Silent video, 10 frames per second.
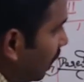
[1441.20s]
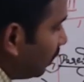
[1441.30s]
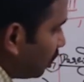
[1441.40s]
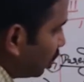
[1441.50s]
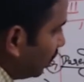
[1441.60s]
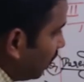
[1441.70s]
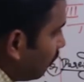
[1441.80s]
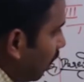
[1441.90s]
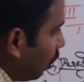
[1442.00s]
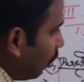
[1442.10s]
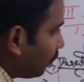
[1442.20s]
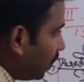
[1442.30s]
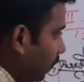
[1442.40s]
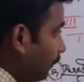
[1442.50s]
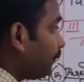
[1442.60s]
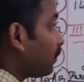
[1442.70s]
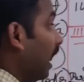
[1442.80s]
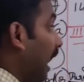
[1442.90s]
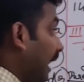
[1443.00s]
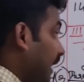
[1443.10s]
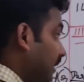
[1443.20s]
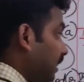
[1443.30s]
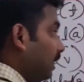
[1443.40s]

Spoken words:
the stigma of the another